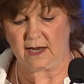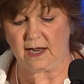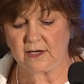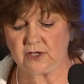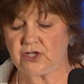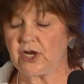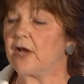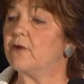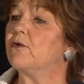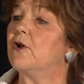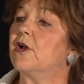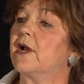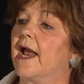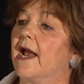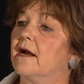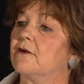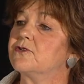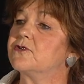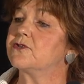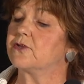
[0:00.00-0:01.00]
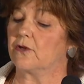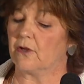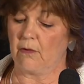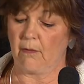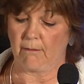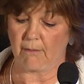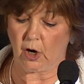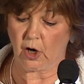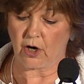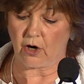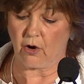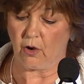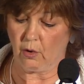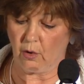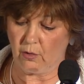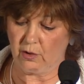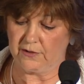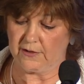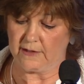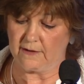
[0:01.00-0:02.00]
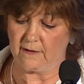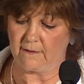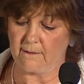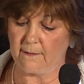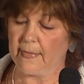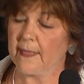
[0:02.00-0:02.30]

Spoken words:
and General Counsel, Mark Holden,